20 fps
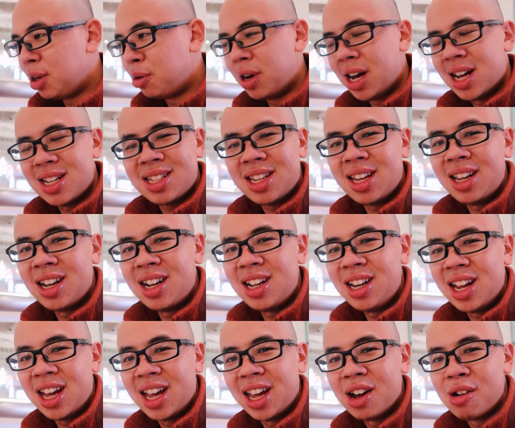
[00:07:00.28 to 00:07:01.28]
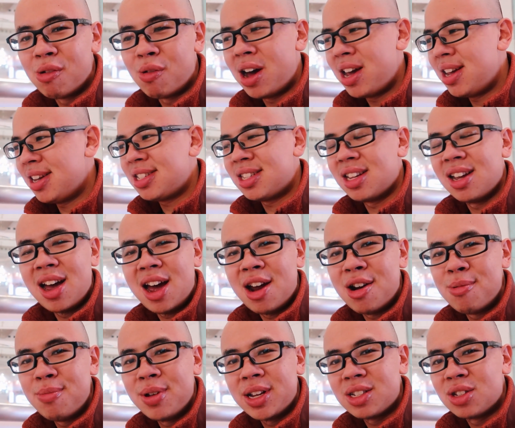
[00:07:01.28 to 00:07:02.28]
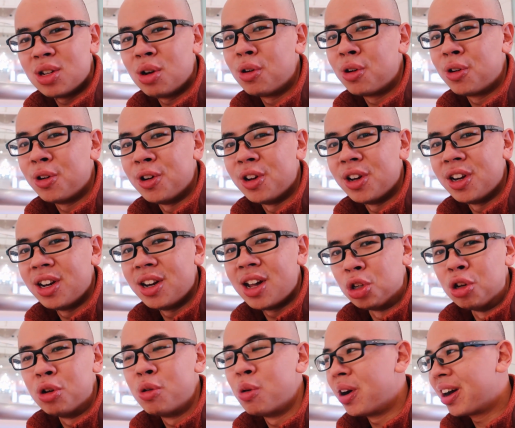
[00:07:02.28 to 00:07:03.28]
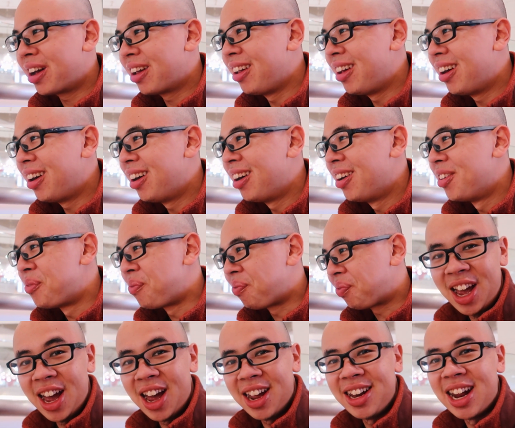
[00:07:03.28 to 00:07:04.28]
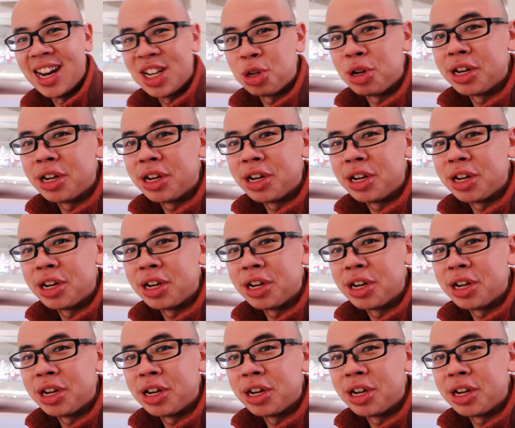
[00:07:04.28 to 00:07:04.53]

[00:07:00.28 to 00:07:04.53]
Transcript: they were asking her like, why is her Arabic so good? Do you work here? And that